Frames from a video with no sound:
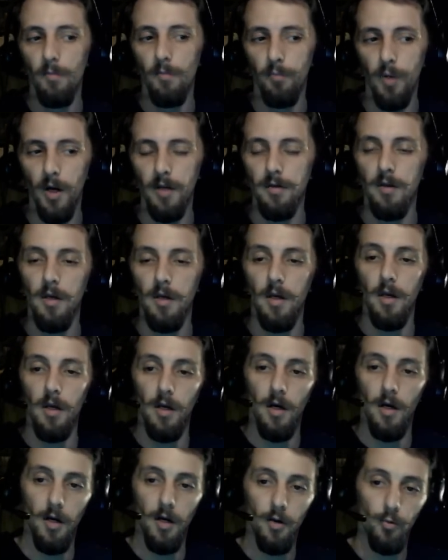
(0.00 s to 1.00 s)
but
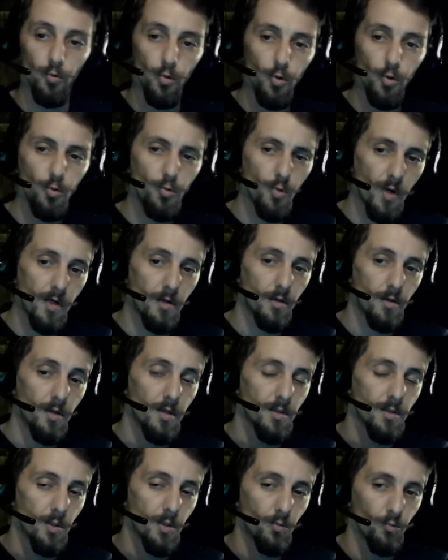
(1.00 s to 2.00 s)
Rune Raider
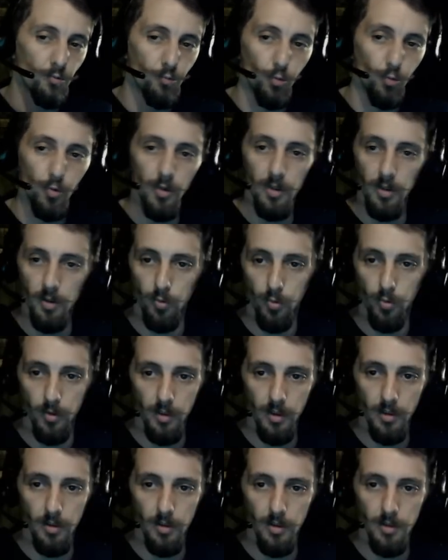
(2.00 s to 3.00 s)
is a really,
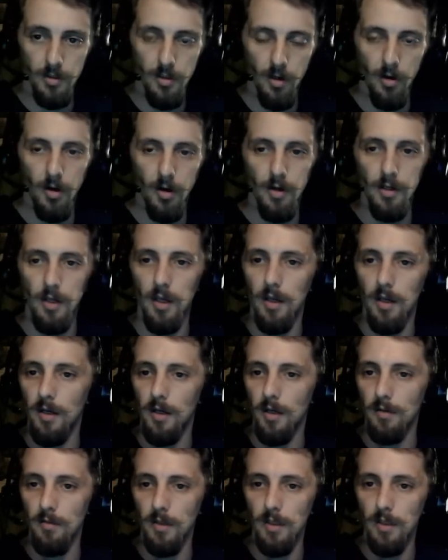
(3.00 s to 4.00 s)
really good card,
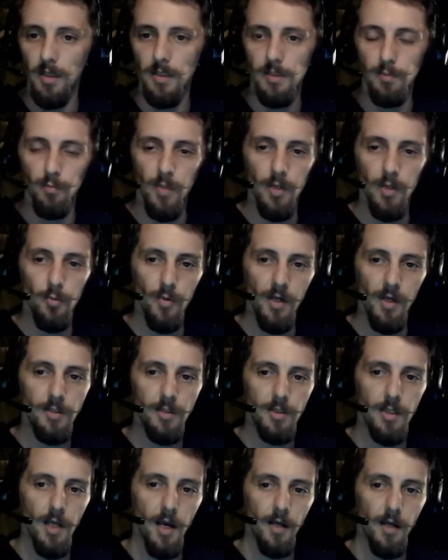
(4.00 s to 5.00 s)
and against
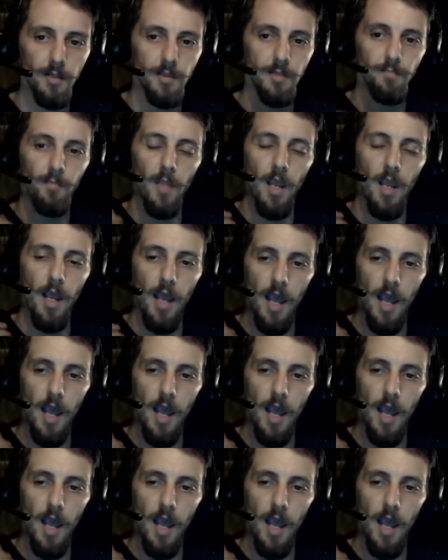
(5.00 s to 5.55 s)
mid-range decks,